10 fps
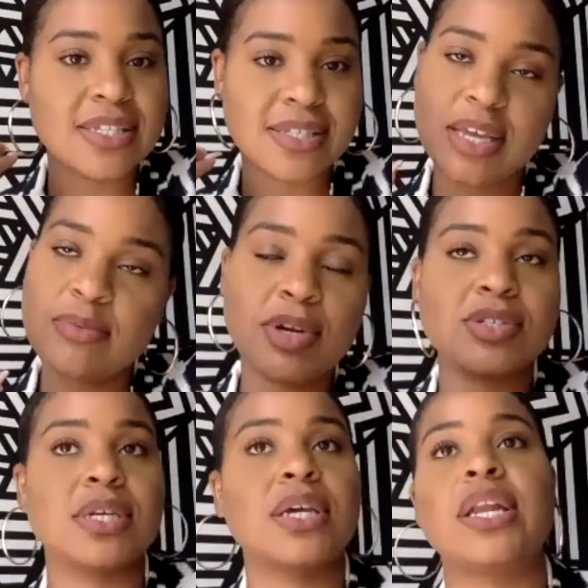
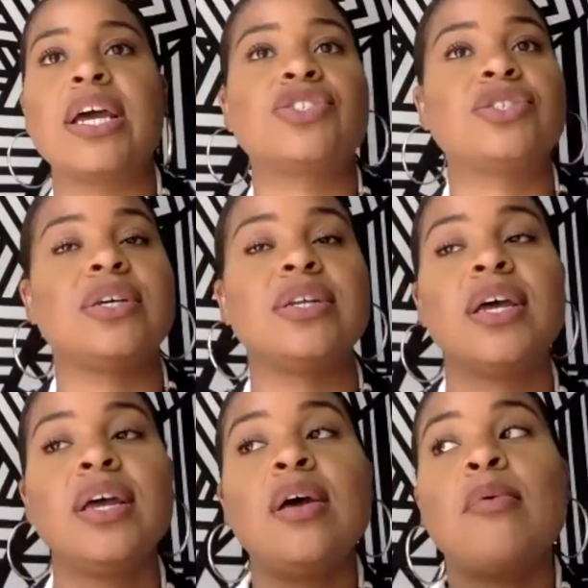in-person connection.
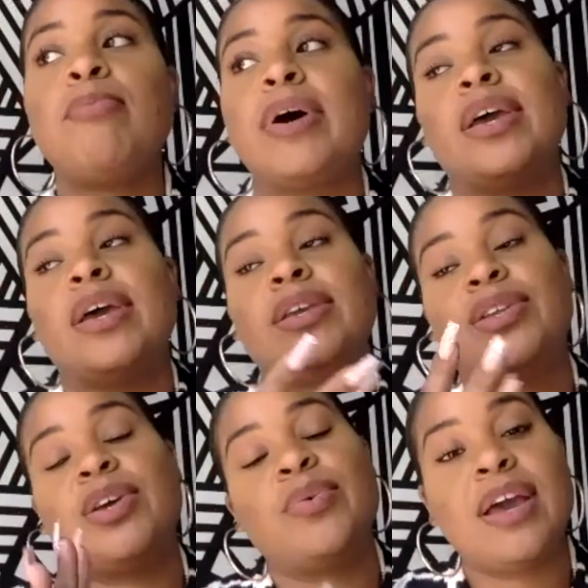But
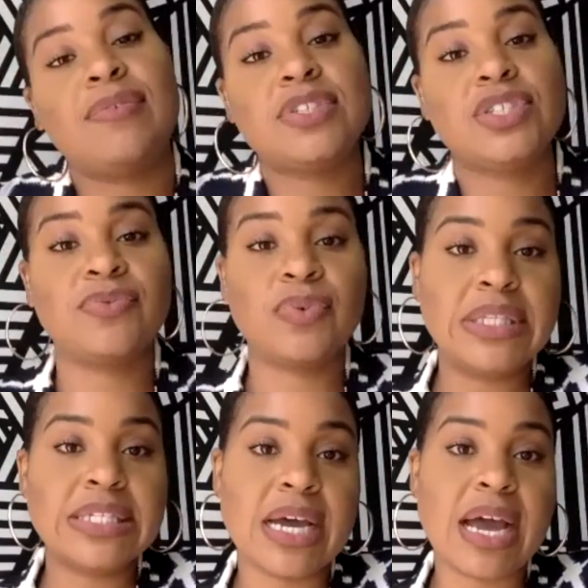we have to shift with the
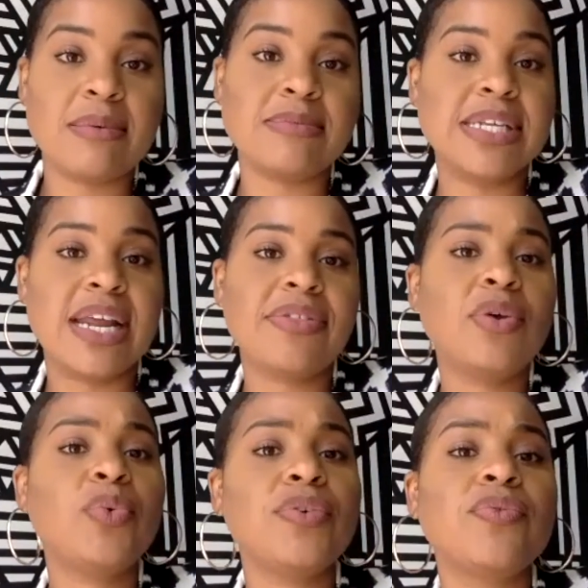times. And I think
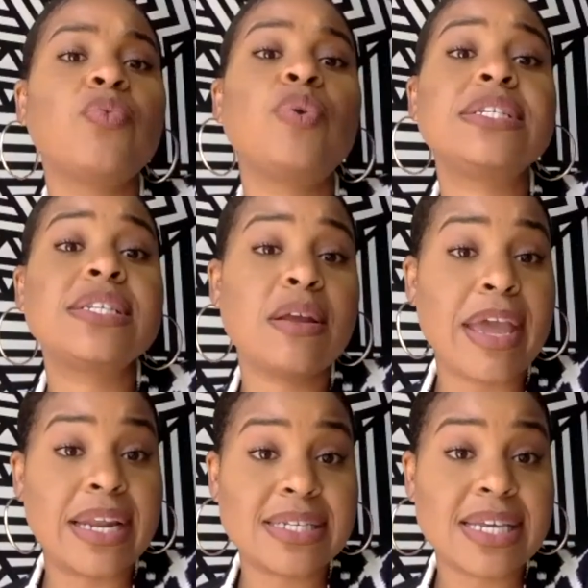we did a
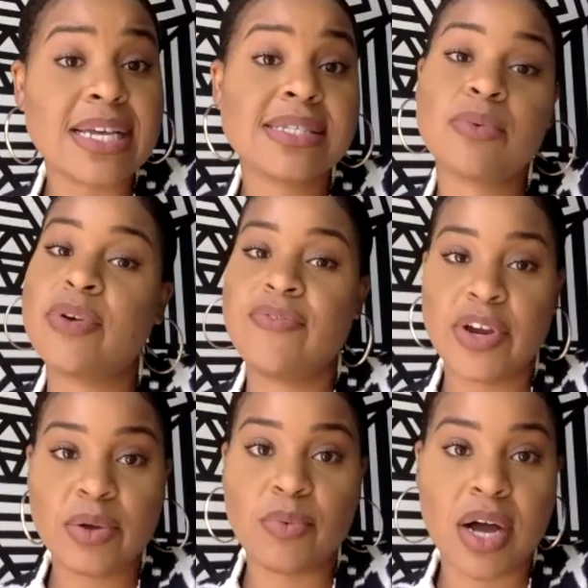beta test and went
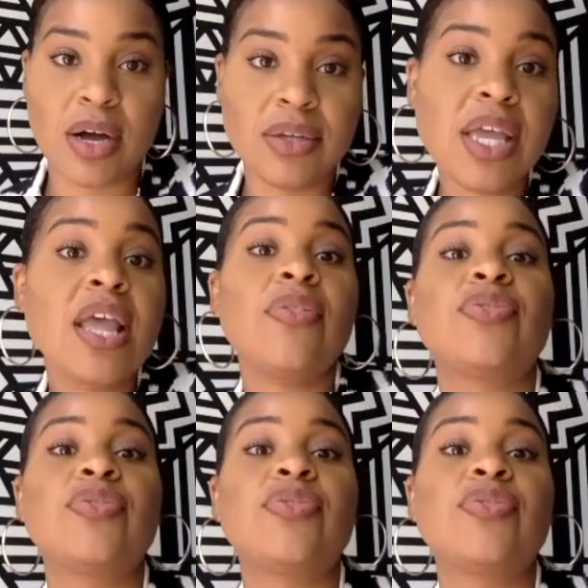very well. The